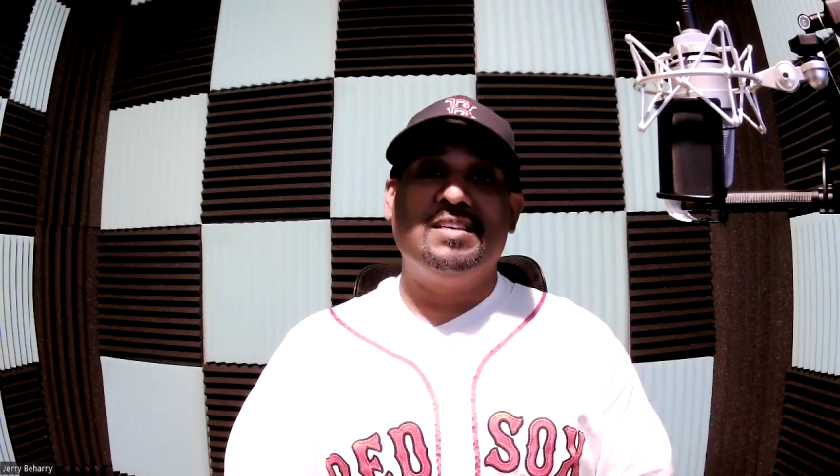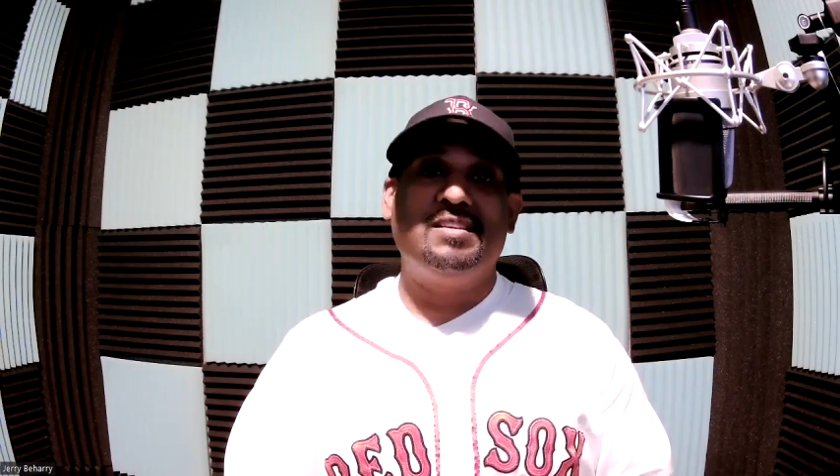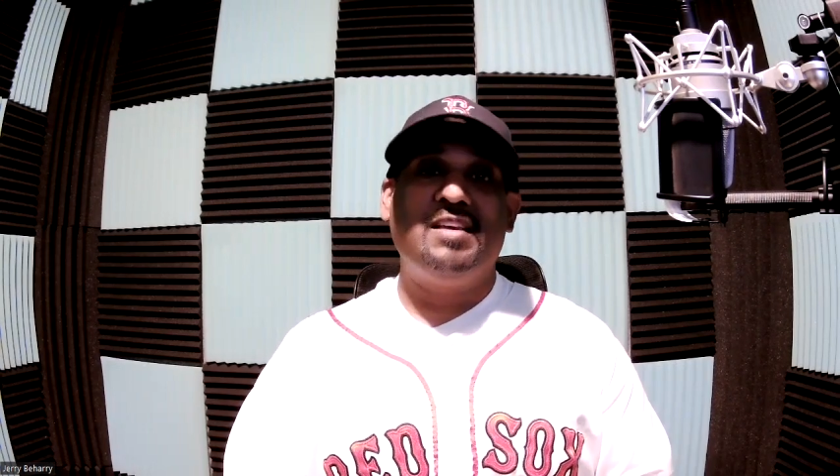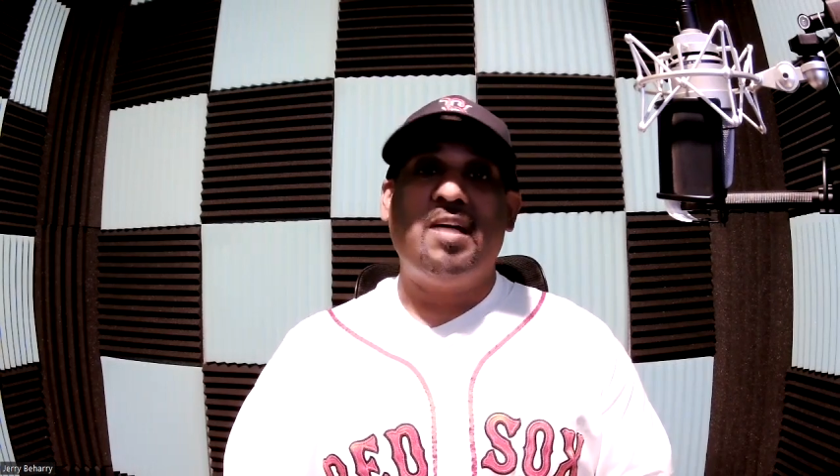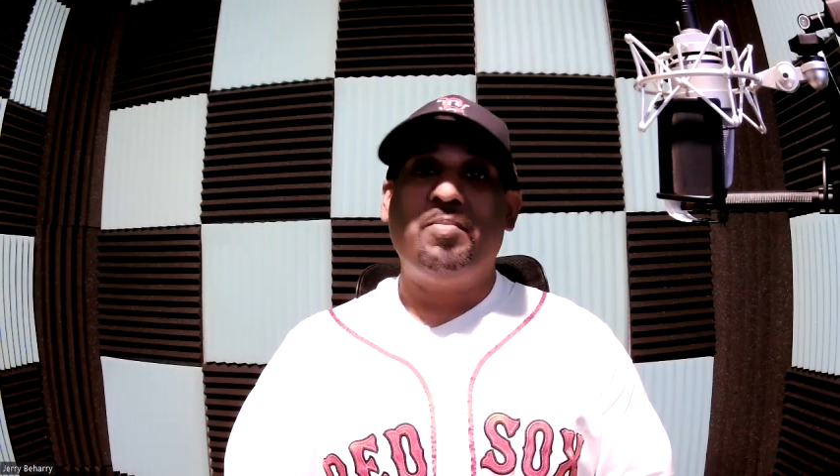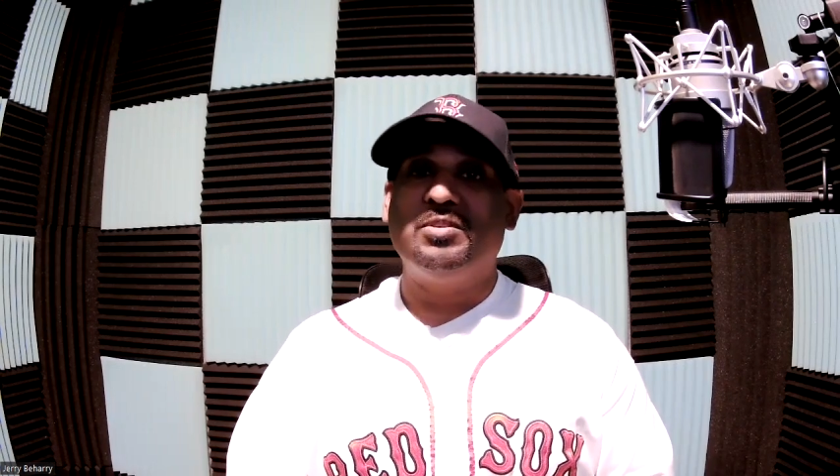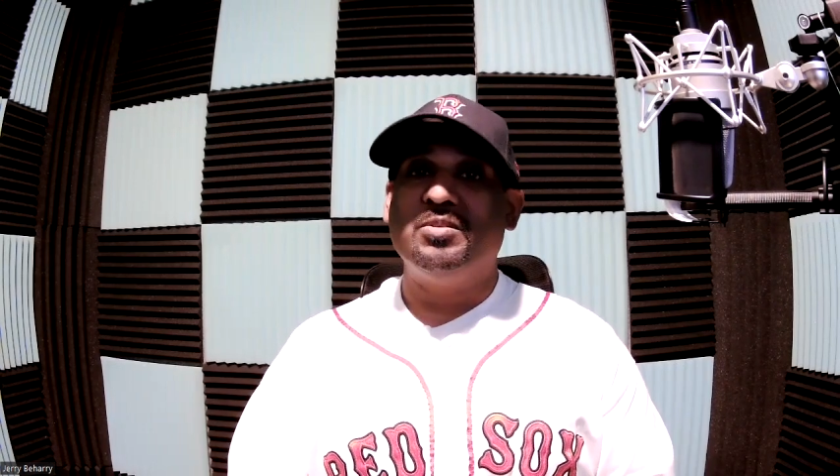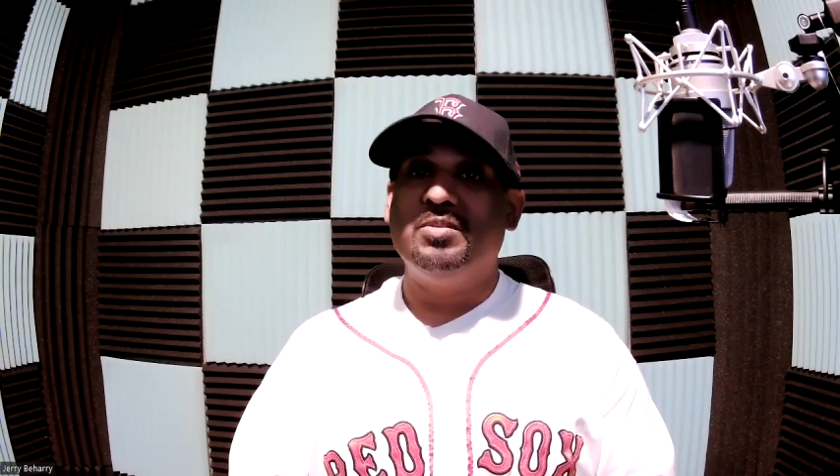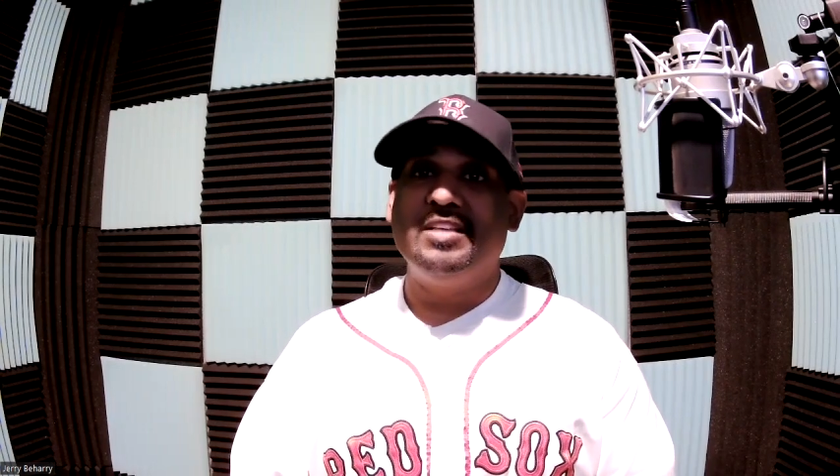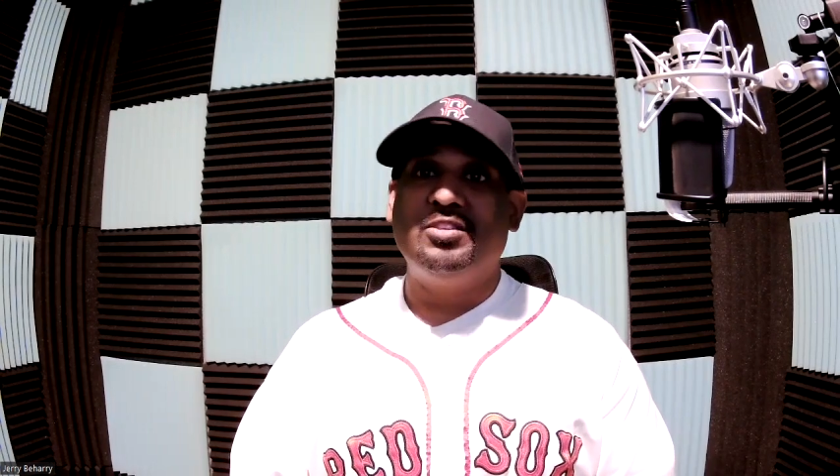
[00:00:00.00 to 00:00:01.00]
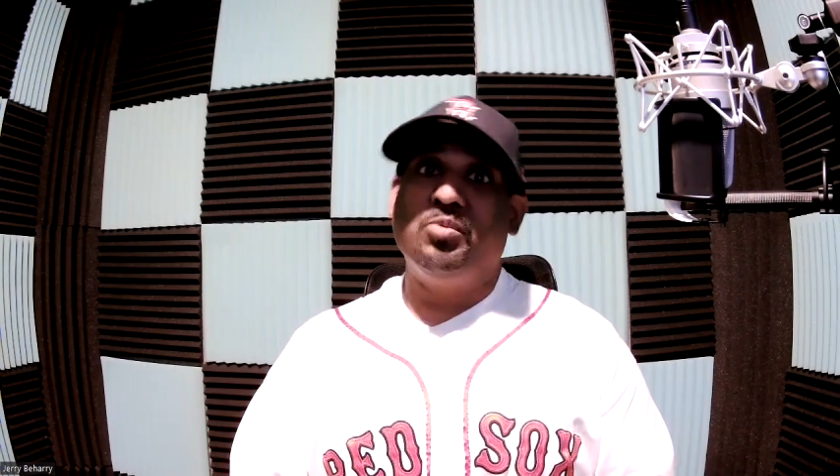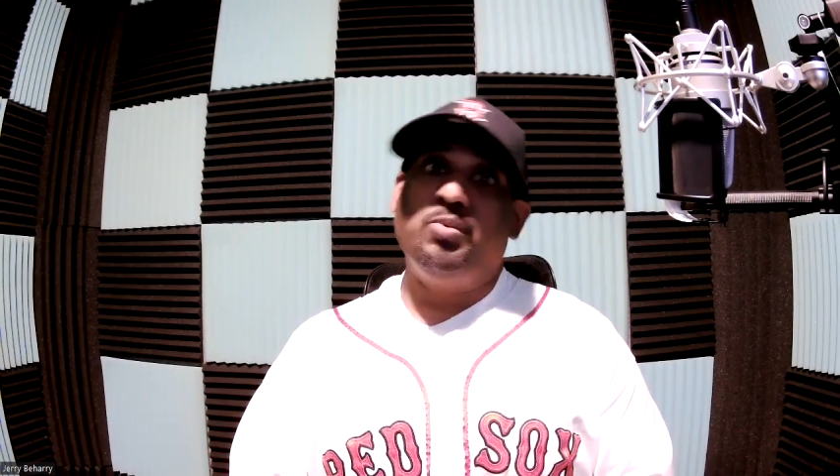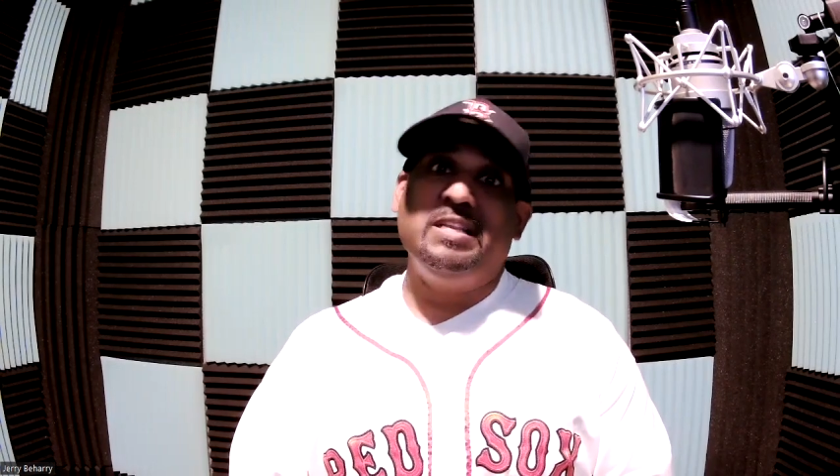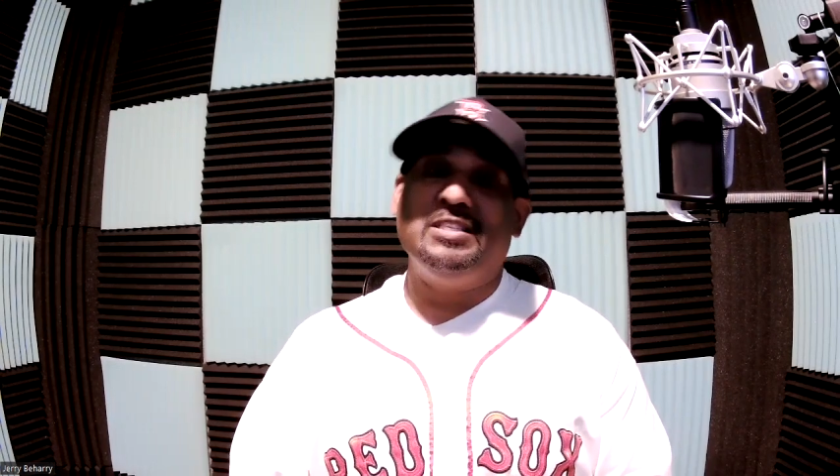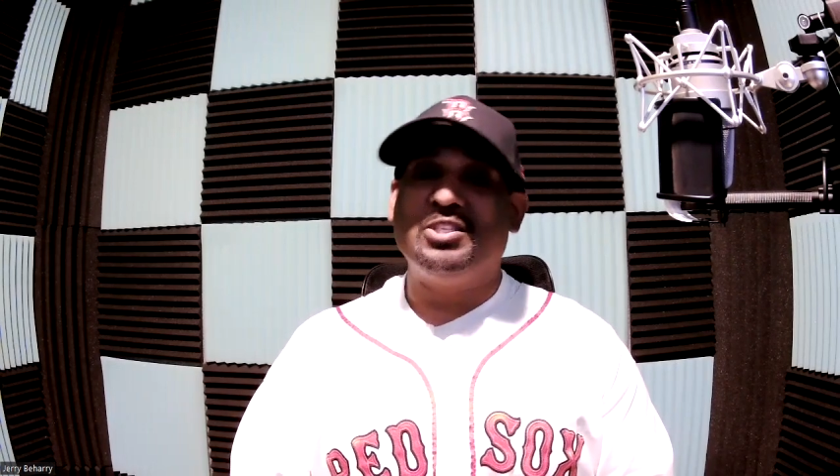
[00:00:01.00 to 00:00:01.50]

the opportunity to win.